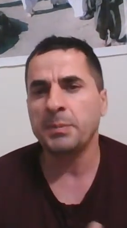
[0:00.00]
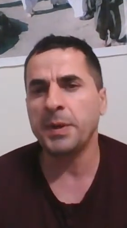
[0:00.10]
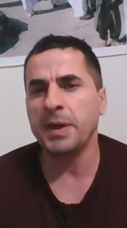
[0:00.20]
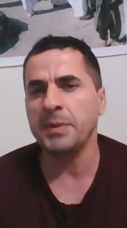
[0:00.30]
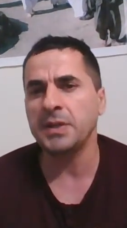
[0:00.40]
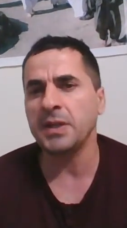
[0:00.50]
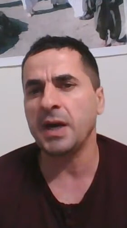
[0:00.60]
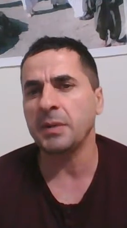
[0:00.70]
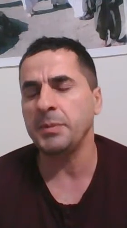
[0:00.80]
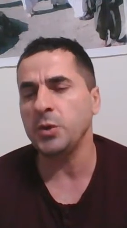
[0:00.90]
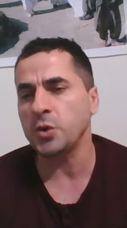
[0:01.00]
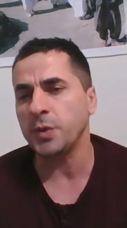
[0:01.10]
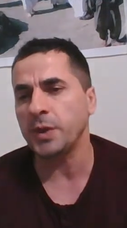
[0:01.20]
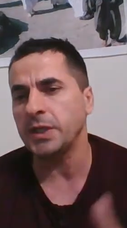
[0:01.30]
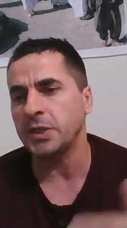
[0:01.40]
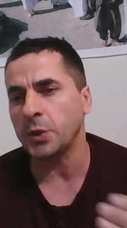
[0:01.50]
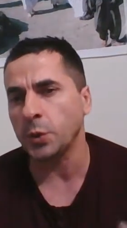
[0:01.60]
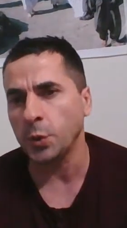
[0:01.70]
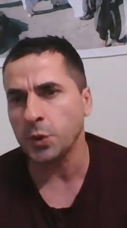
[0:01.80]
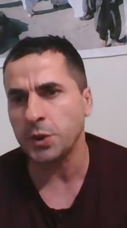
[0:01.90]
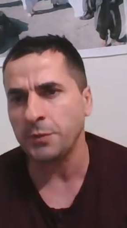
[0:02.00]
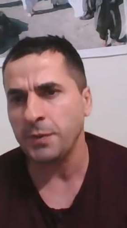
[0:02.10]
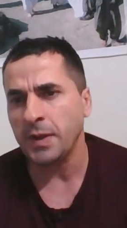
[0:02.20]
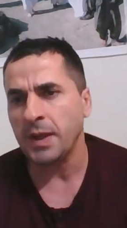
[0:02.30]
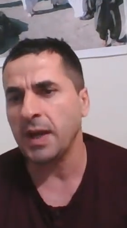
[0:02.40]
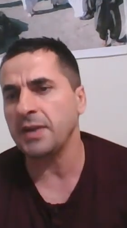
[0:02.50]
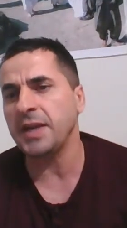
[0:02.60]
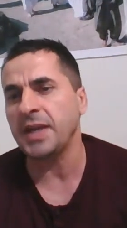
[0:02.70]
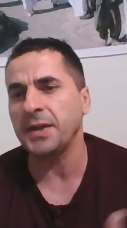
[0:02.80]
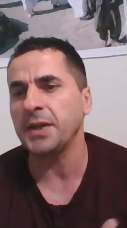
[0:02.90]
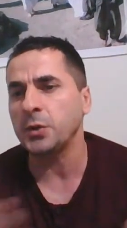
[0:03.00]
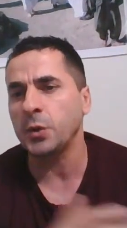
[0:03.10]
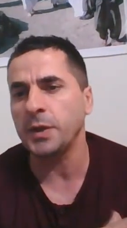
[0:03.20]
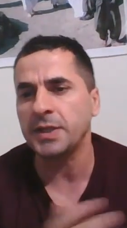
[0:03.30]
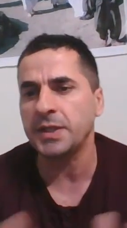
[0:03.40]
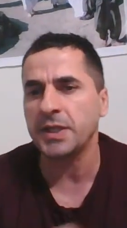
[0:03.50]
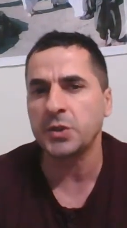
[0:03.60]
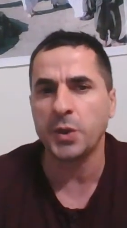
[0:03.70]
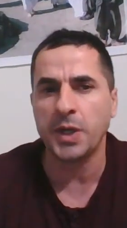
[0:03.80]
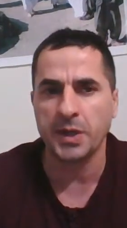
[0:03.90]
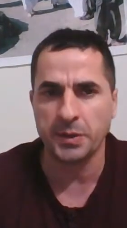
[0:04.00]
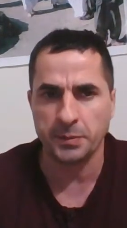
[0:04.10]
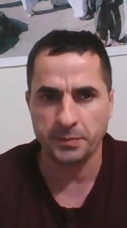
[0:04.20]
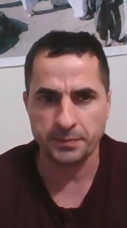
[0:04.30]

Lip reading: premise are mutually exclusive and they cannot coexist together.